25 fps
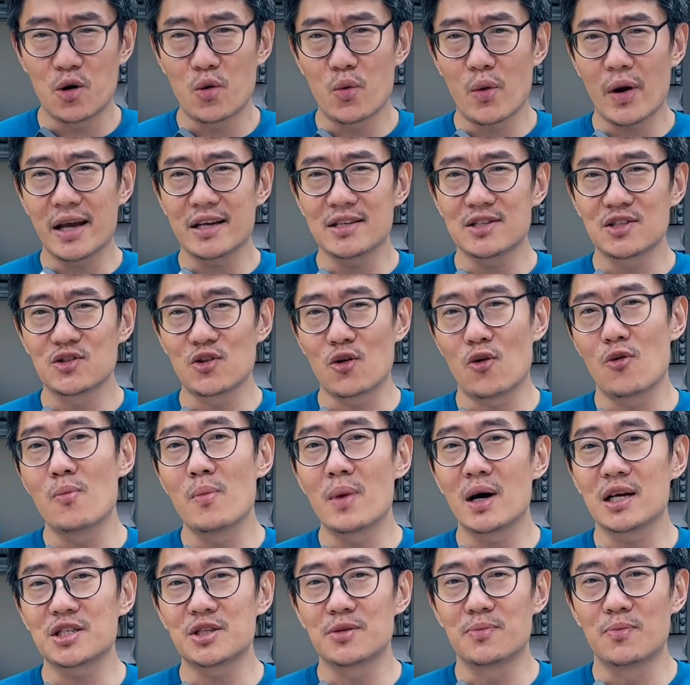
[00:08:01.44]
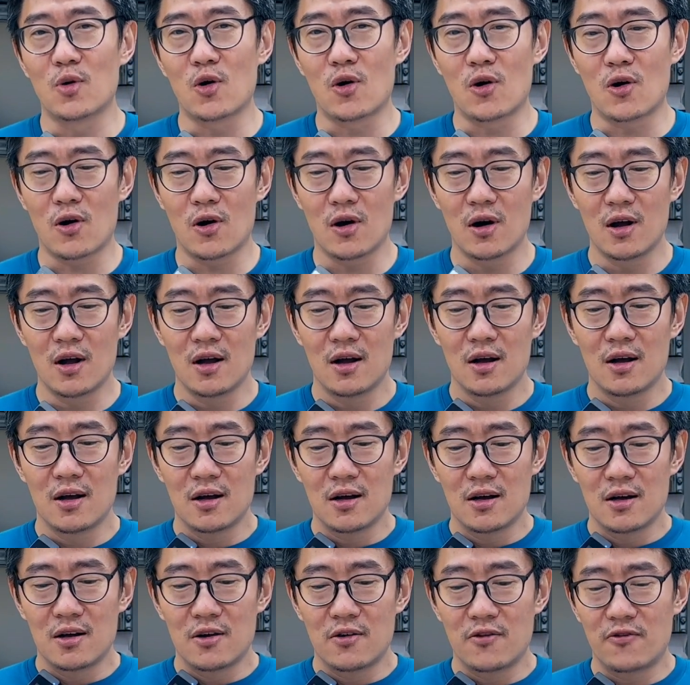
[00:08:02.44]
away so much more
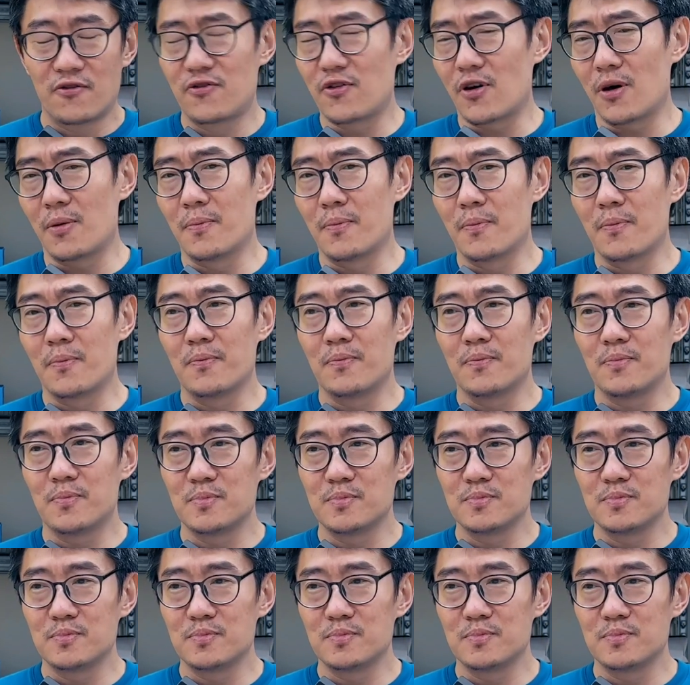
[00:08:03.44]
from